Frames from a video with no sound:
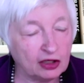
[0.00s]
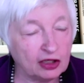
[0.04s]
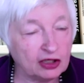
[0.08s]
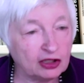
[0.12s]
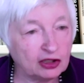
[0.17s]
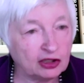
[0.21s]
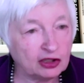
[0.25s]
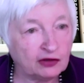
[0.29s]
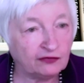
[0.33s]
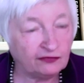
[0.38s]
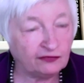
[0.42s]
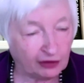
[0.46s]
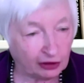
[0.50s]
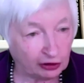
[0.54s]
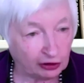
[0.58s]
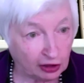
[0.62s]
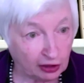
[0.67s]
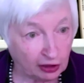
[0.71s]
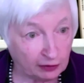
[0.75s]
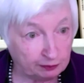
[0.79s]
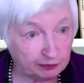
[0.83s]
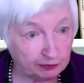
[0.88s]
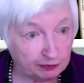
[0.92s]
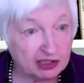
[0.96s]

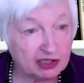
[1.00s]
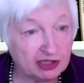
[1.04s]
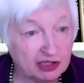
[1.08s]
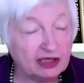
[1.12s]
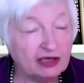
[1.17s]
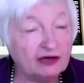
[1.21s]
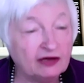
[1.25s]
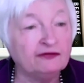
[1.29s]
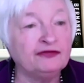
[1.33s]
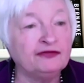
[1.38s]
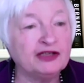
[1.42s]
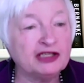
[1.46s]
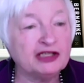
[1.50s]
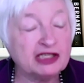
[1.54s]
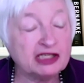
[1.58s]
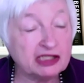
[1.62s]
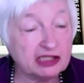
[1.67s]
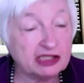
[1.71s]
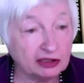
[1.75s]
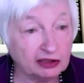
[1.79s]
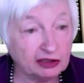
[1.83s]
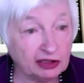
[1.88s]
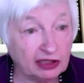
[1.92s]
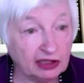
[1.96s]
developed
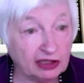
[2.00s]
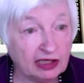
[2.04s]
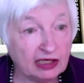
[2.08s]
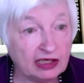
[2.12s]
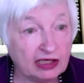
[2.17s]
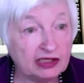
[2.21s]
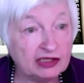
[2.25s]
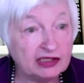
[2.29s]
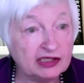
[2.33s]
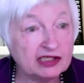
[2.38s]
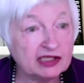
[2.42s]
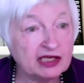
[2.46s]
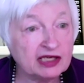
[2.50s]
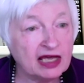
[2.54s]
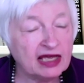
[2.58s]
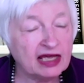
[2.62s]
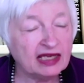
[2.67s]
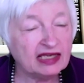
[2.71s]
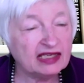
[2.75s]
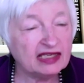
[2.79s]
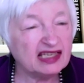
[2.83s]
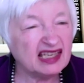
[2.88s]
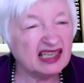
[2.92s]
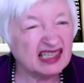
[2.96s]
facilities
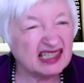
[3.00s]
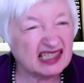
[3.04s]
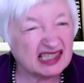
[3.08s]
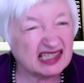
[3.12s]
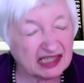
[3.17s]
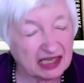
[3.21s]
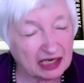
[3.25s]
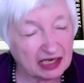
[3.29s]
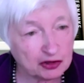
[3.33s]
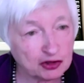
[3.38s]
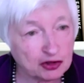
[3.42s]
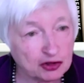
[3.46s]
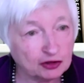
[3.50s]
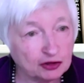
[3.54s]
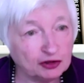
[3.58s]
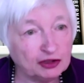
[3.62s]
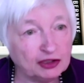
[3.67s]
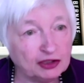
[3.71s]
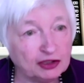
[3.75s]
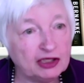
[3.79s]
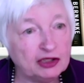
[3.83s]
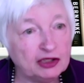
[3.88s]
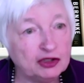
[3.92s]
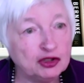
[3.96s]

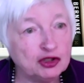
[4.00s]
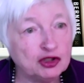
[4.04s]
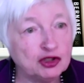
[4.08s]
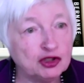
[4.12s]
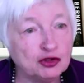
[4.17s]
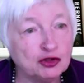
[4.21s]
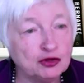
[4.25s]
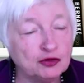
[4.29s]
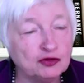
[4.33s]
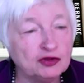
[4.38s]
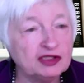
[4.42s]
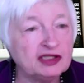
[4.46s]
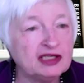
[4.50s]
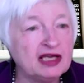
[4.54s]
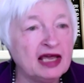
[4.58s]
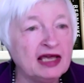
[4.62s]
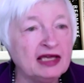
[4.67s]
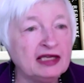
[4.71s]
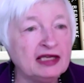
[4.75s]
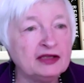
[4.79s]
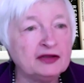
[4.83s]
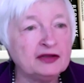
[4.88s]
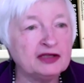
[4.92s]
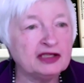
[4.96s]
essentially to take
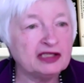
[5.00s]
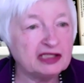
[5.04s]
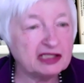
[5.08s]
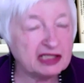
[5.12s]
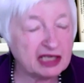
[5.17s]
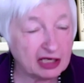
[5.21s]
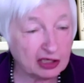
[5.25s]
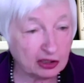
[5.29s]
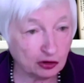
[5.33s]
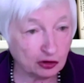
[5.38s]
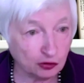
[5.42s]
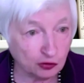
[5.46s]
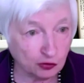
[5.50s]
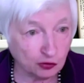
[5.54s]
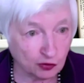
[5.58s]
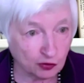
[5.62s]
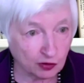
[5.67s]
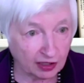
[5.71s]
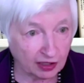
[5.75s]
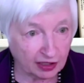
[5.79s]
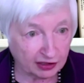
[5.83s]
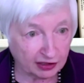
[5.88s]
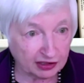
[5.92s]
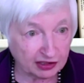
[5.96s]
the tail
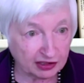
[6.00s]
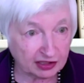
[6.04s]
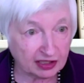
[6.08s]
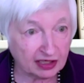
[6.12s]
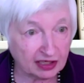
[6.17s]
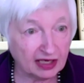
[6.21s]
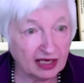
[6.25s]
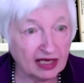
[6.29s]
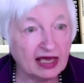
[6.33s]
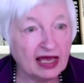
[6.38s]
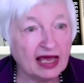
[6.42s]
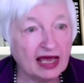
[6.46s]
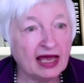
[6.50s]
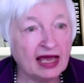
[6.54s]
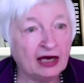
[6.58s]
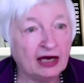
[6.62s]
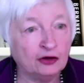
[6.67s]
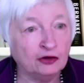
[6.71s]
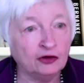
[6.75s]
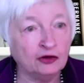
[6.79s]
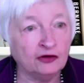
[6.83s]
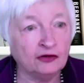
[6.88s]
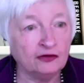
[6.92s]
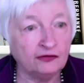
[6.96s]
risk out
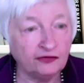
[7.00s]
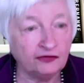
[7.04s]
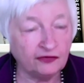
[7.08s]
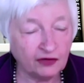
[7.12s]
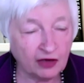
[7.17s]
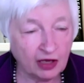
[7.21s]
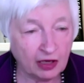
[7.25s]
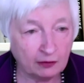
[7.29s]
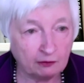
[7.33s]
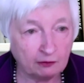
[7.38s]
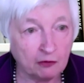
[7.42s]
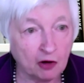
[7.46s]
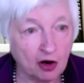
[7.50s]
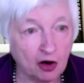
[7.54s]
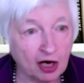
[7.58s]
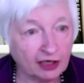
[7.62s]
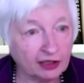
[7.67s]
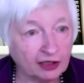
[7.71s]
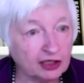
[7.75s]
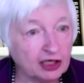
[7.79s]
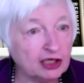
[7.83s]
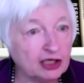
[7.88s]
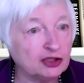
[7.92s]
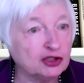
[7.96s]
of
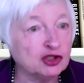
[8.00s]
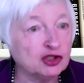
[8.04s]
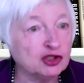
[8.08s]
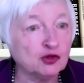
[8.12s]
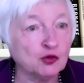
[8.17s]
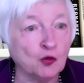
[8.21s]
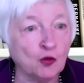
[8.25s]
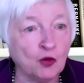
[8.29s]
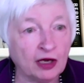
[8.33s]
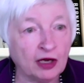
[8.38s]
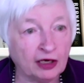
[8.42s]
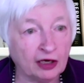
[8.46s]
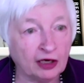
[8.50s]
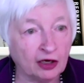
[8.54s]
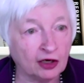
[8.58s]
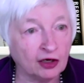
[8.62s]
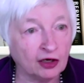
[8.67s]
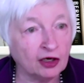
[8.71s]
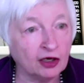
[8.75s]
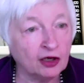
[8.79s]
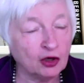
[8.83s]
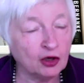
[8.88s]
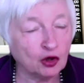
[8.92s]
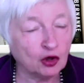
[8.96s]
markets
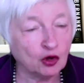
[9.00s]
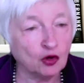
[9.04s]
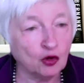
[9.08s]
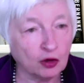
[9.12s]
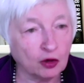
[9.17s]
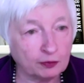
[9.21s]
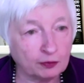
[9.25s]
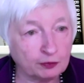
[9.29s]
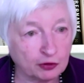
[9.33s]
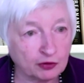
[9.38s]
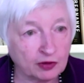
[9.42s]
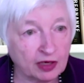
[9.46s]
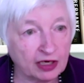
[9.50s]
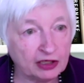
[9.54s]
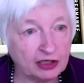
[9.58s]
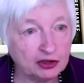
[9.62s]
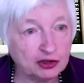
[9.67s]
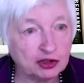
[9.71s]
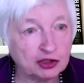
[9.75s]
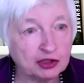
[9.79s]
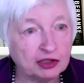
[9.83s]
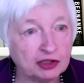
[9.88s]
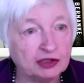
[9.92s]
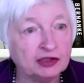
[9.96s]
where
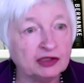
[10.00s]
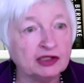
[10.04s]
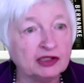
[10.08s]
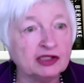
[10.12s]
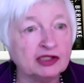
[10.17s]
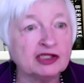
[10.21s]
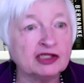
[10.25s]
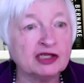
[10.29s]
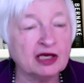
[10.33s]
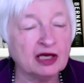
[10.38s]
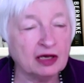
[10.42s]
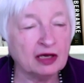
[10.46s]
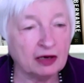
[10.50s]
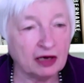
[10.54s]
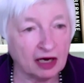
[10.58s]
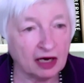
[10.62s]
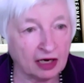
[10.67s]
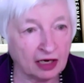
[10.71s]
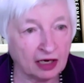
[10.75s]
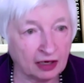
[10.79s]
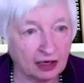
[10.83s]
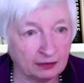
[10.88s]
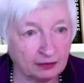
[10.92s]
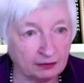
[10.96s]
corporations
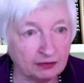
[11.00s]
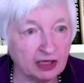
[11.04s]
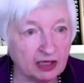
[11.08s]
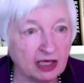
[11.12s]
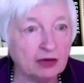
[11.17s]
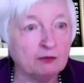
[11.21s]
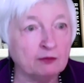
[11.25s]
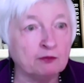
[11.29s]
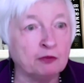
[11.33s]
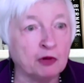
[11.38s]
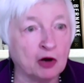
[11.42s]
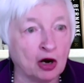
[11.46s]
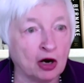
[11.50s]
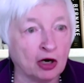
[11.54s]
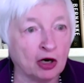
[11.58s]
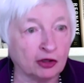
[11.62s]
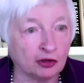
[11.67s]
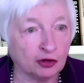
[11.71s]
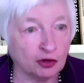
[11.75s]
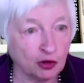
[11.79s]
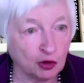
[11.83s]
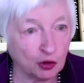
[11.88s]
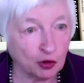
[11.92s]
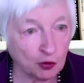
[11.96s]
um,
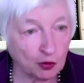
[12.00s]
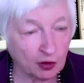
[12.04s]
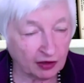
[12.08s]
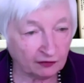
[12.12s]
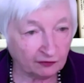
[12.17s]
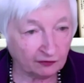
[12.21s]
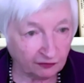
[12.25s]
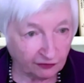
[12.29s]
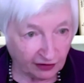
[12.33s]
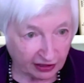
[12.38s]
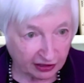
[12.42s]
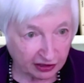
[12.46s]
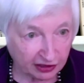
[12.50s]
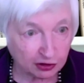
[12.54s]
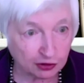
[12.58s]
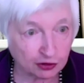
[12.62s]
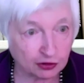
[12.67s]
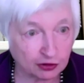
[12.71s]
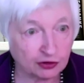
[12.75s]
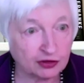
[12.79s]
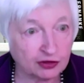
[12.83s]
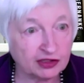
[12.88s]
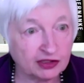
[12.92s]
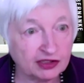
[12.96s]
borrow,
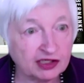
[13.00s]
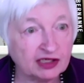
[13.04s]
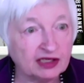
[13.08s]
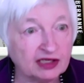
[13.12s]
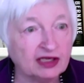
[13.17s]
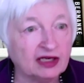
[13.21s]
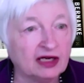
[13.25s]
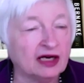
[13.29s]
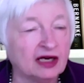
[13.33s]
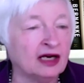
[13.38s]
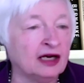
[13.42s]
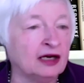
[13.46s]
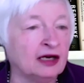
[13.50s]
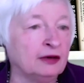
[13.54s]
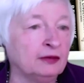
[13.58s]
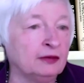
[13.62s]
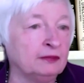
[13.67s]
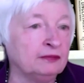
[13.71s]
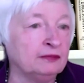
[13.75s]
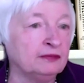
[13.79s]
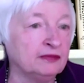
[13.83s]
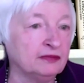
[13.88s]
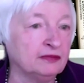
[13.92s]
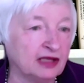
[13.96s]
investors um,
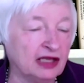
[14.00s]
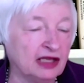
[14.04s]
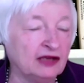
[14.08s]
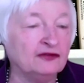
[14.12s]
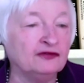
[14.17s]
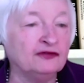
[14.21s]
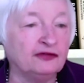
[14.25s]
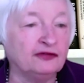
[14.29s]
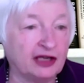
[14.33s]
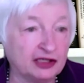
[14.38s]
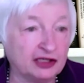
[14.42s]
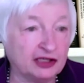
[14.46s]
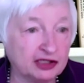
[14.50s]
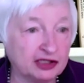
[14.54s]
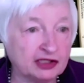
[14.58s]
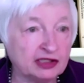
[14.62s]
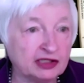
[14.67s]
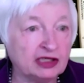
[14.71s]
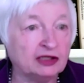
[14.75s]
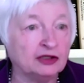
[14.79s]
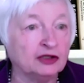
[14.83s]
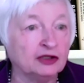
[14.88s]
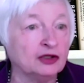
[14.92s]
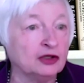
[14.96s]
invest
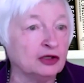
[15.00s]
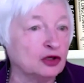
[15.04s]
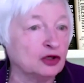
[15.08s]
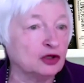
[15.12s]
in